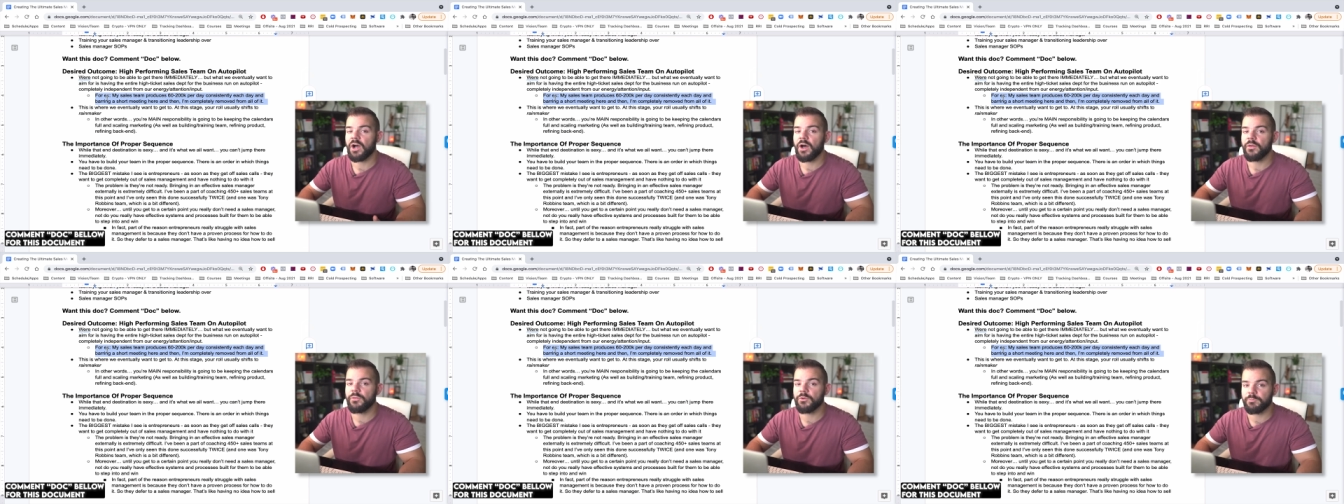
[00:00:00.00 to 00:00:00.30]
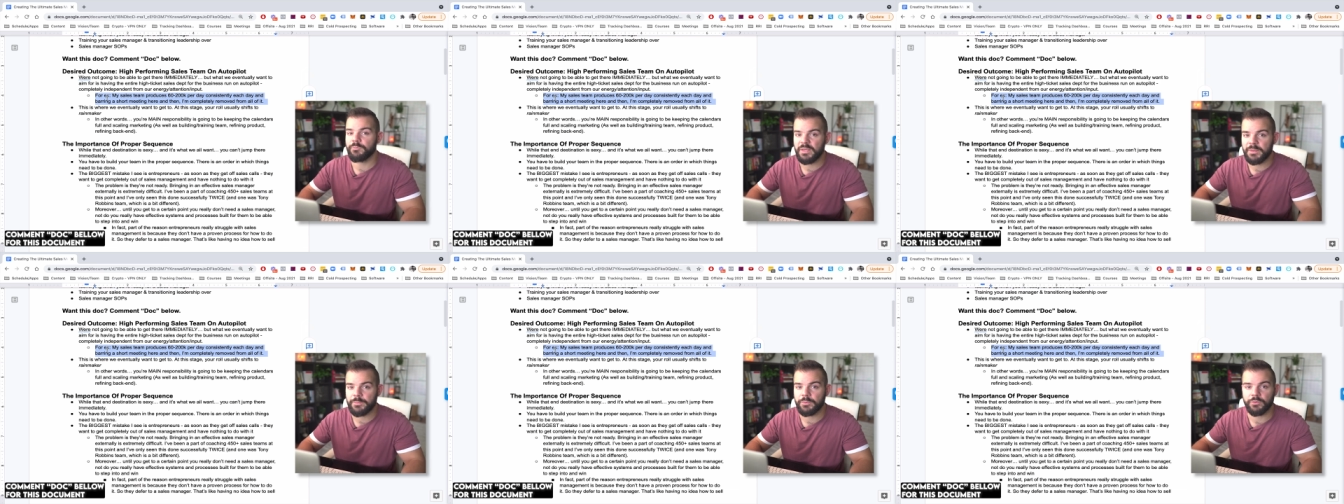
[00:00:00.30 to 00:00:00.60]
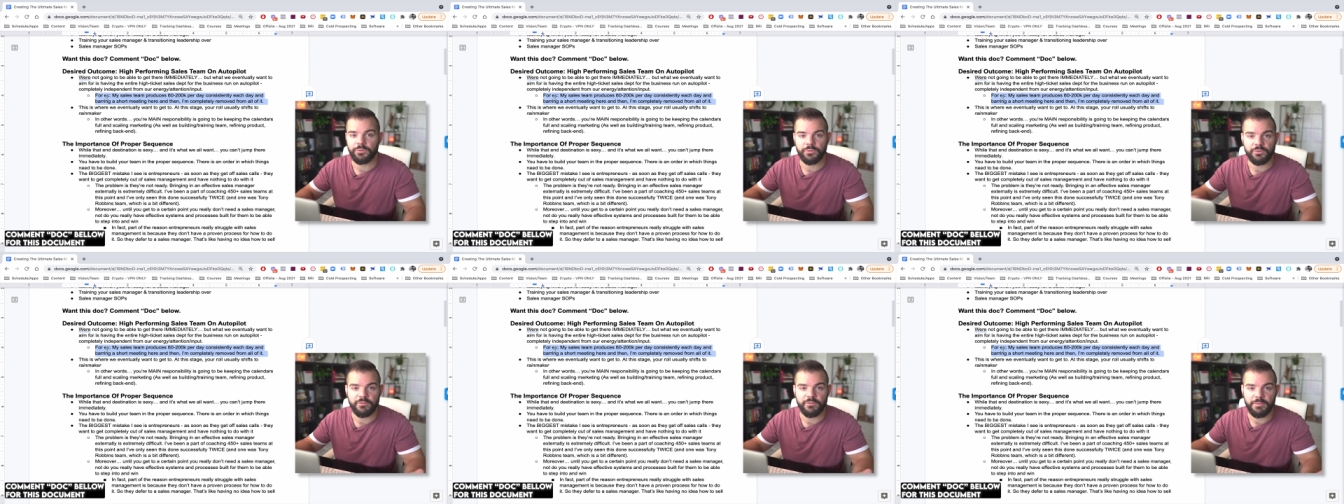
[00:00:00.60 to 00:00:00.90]
other
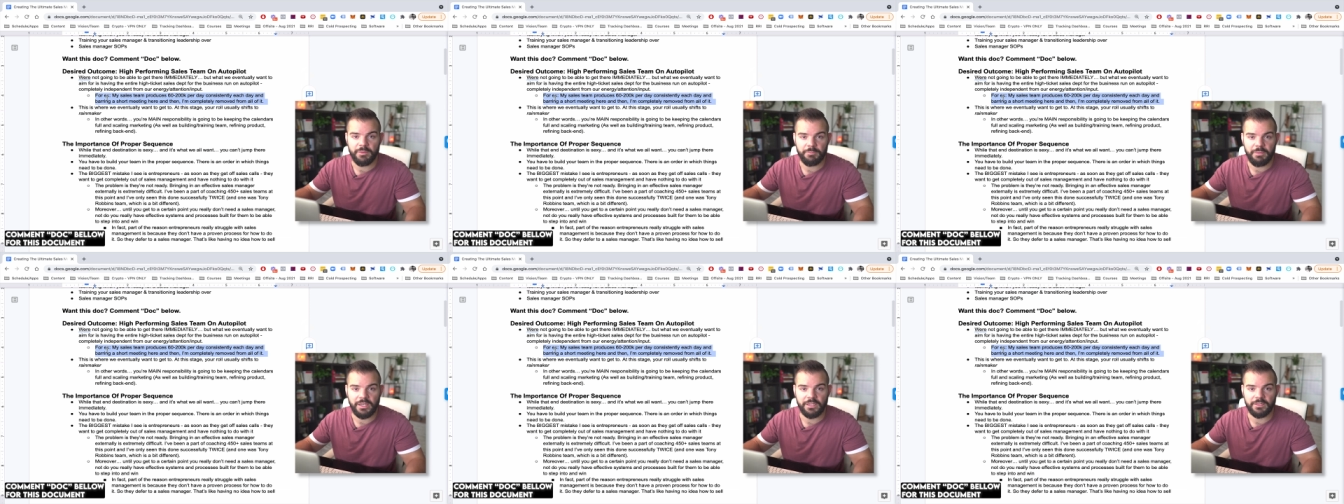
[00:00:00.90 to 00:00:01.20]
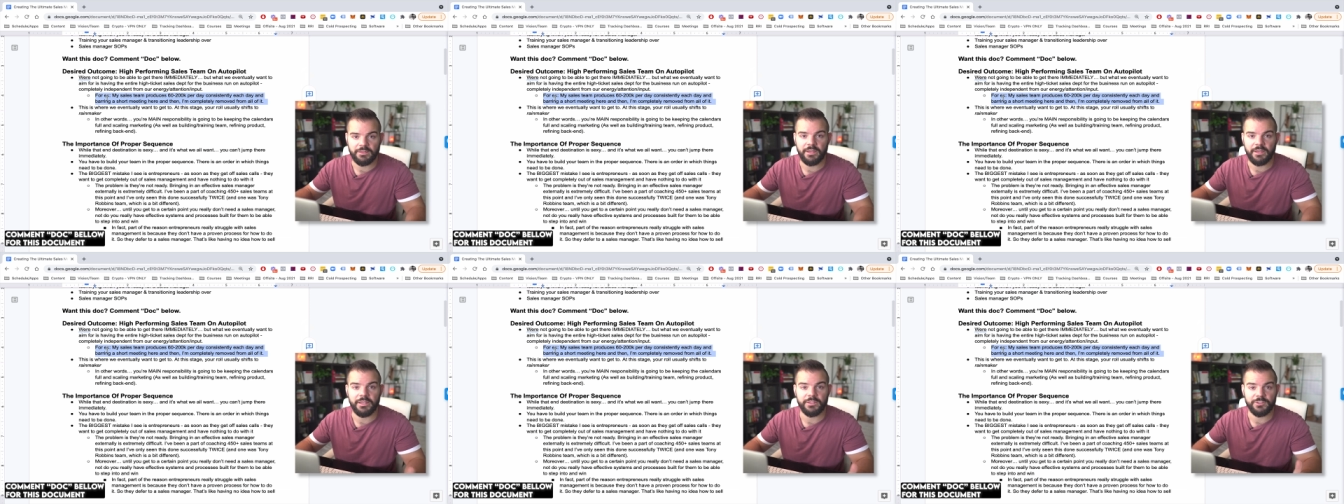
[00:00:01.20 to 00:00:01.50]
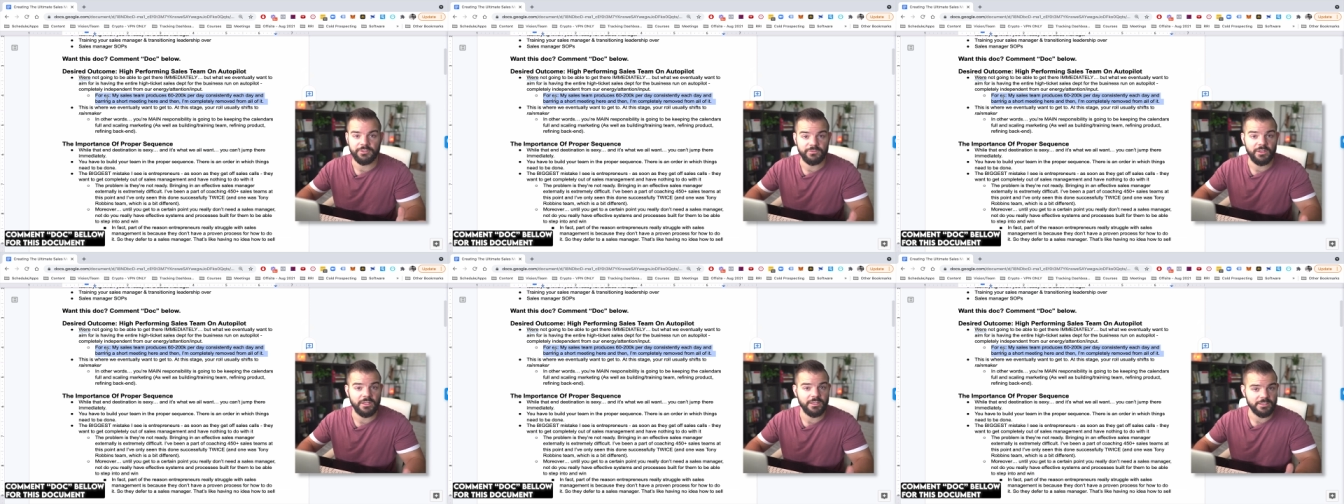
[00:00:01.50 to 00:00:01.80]
people who have been my clients
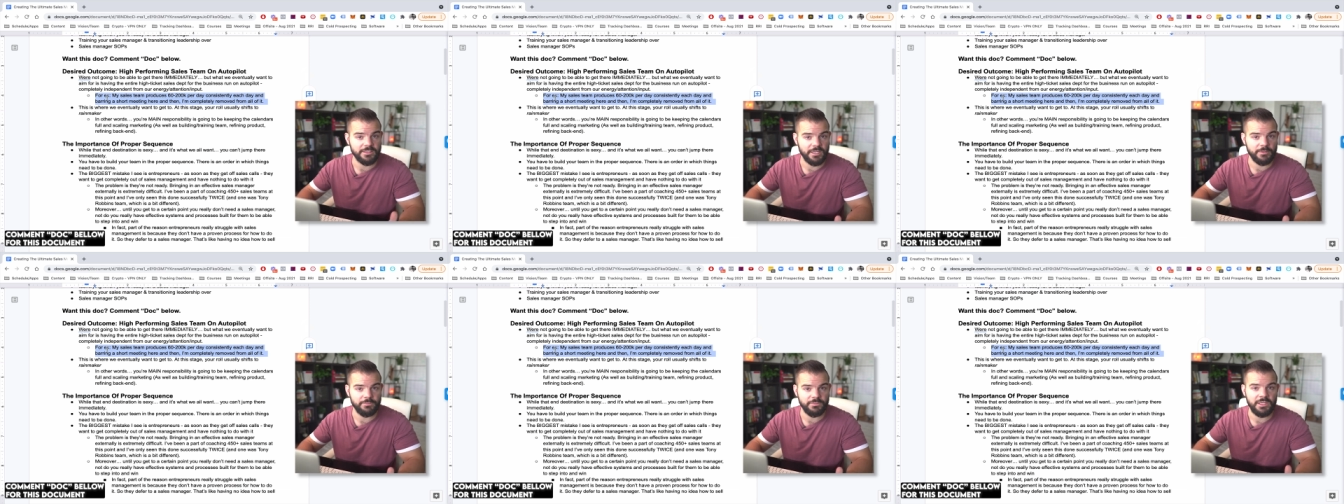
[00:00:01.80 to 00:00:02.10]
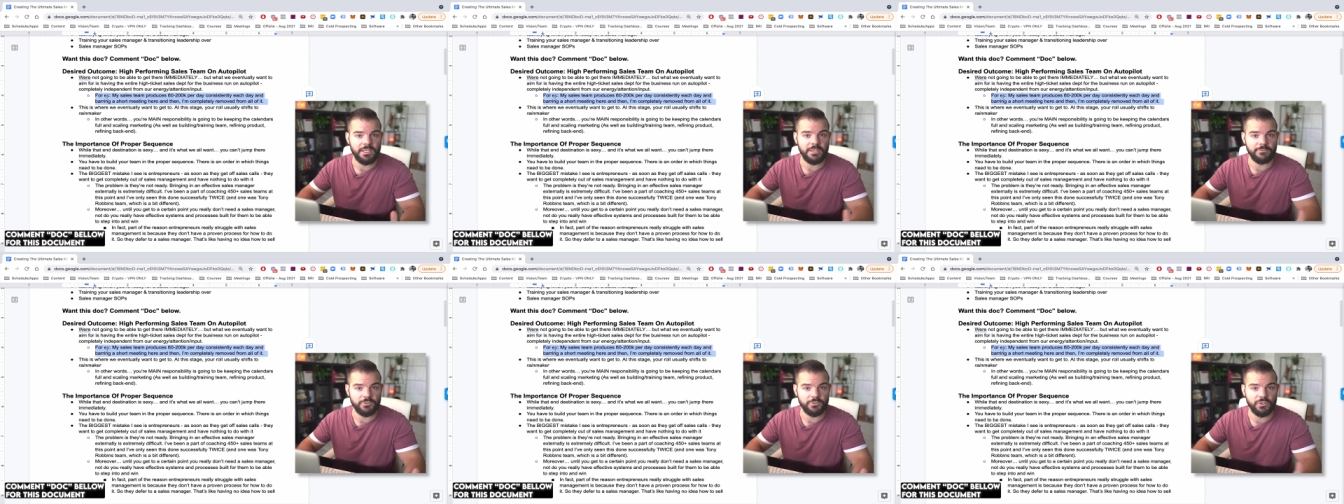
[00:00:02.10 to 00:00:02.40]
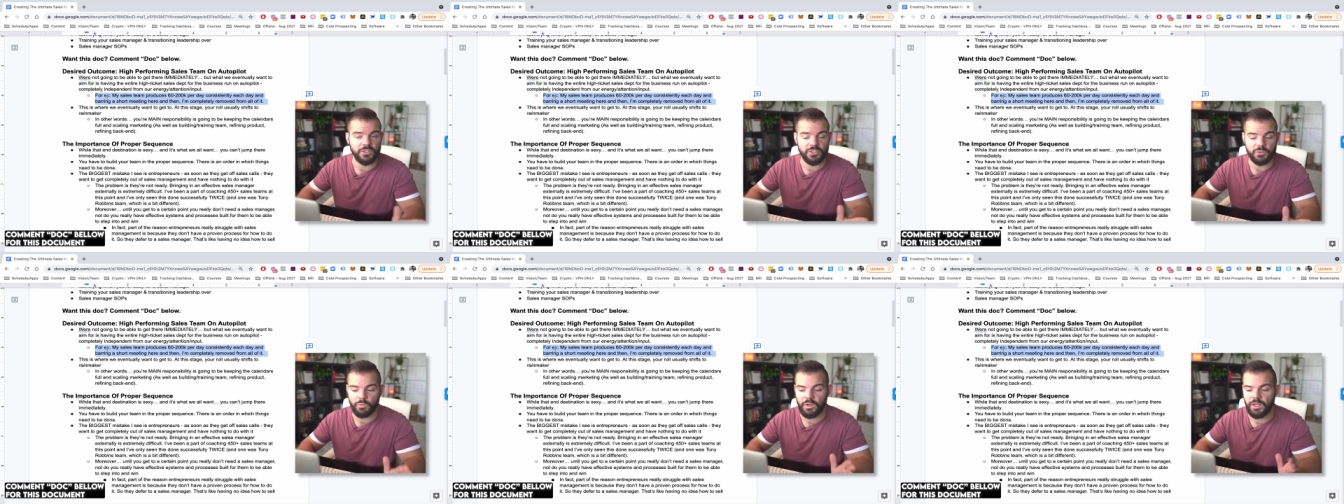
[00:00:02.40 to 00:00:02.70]
who've done the same thing have
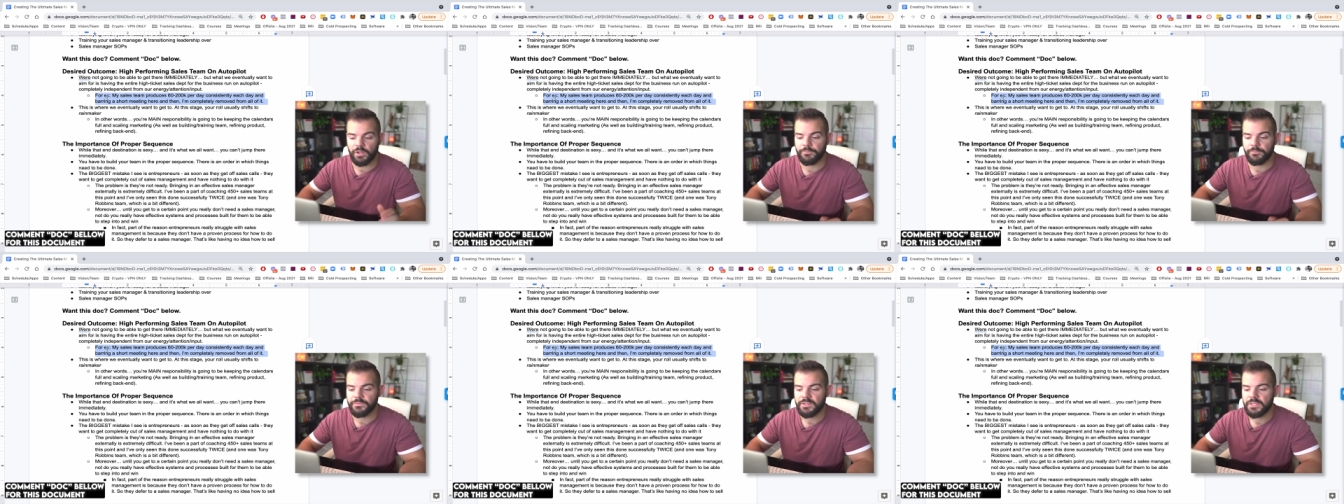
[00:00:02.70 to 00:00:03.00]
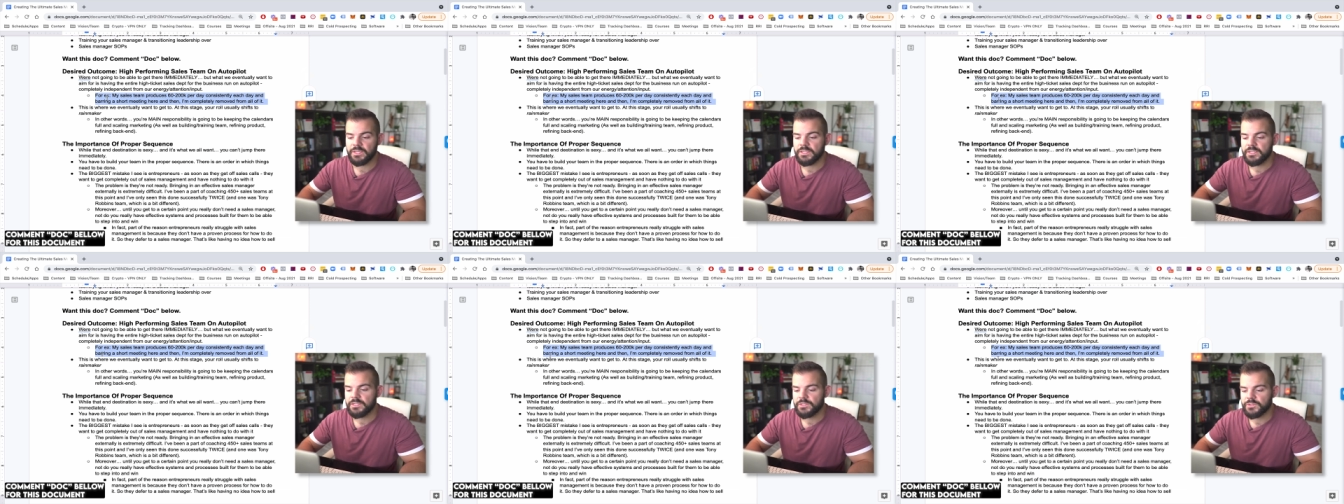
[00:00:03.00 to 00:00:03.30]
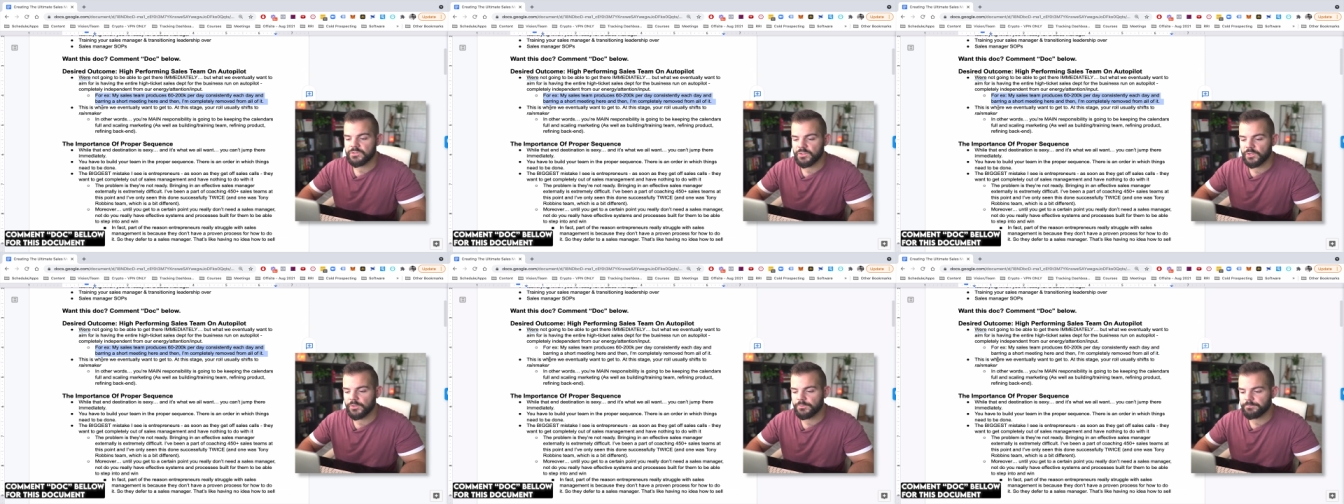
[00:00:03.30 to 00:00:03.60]
took as well.
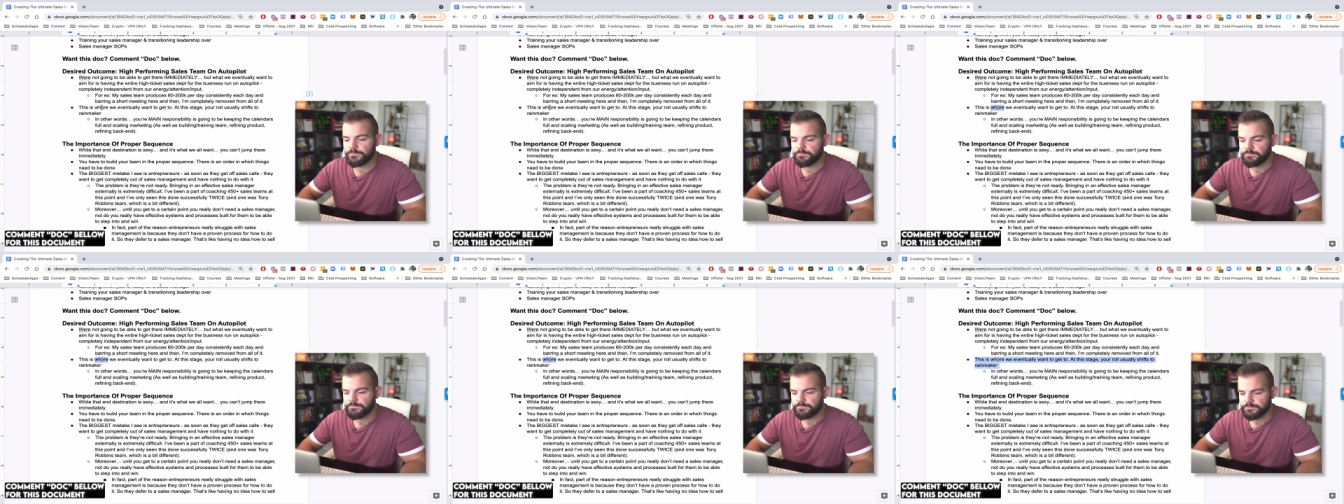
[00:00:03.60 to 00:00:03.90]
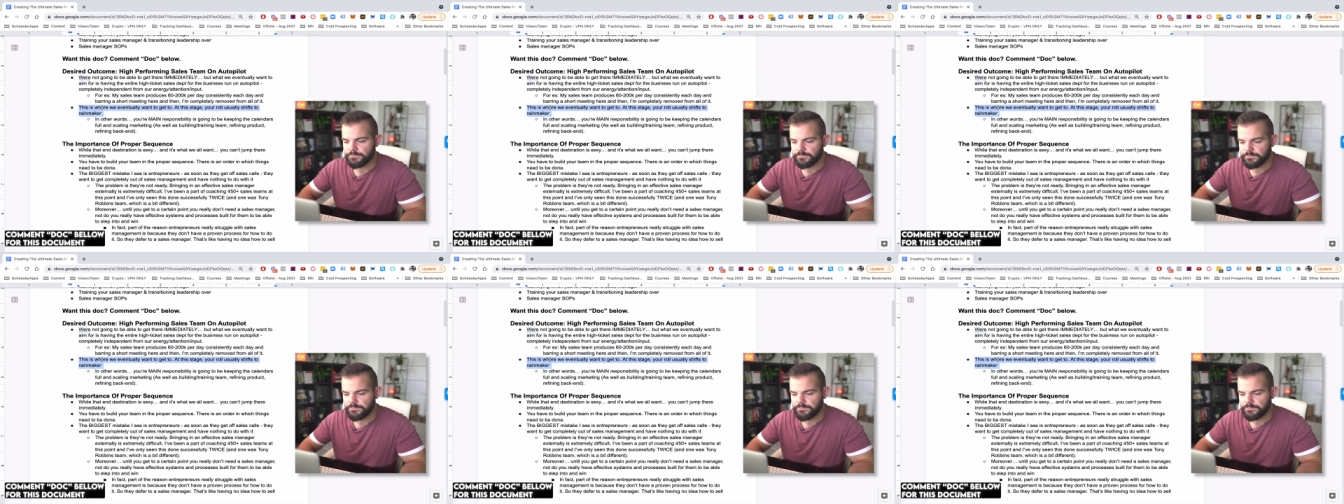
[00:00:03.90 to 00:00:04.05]
So